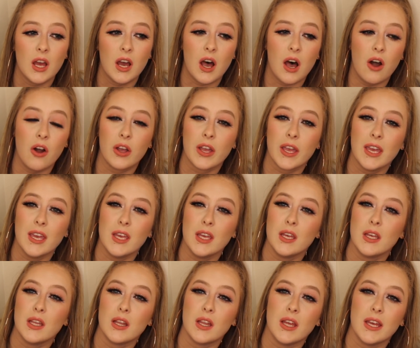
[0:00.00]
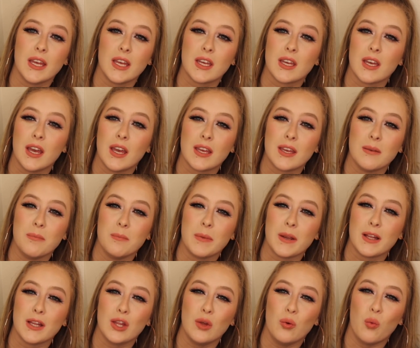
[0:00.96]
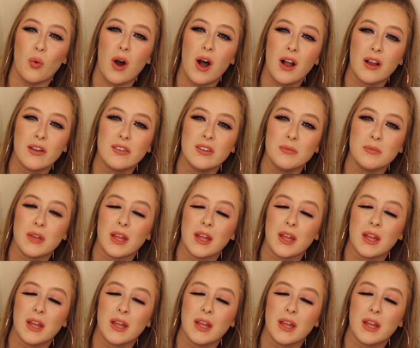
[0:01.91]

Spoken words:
I'll get, like, I can barely walk.